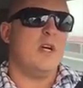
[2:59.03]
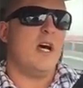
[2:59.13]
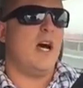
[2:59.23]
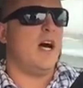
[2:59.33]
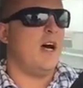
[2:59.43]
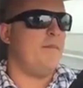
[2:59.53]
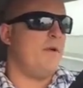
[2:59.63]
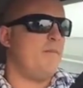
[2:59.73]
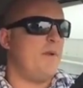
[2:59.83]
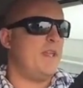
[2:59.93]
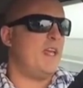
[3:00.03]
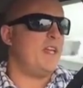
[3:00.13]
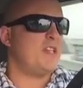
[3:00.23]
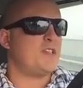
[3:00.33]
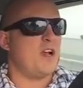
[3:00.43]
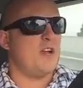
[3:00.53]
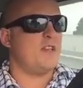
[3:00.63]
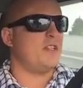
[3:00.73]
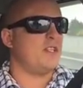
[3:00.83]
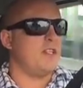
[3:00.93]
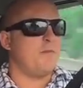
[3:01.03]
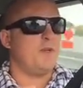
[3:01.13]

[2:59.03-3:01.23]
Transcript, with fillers: um, but they just don't, but